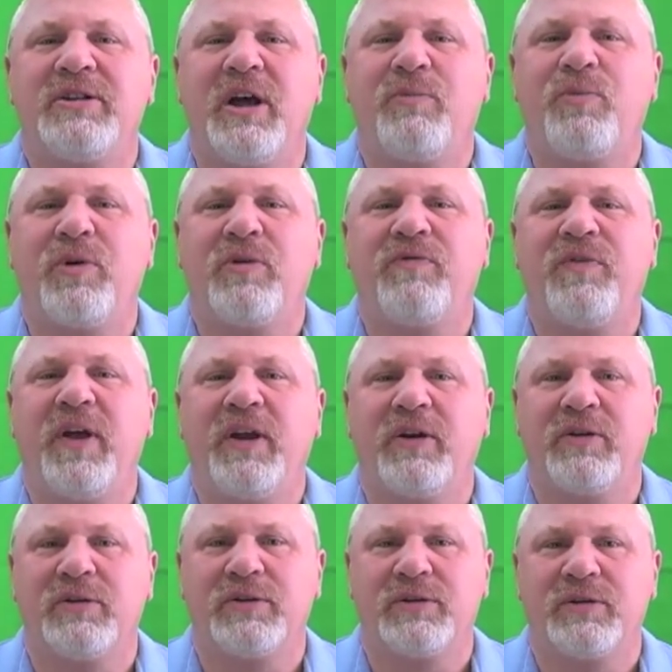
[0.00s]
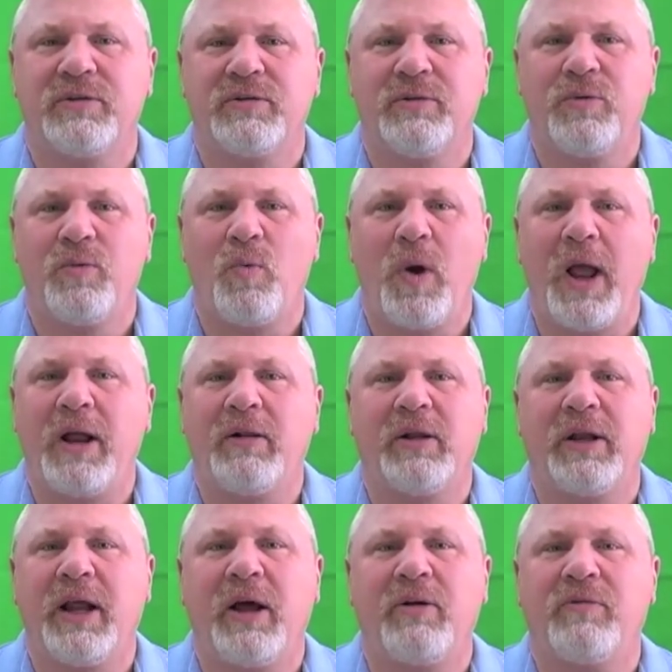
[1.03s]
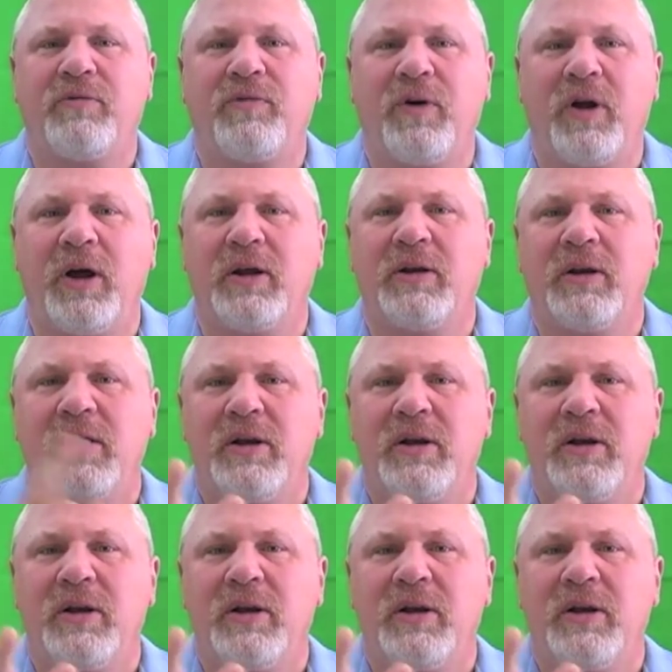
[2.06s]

up with fingers waggling out in front.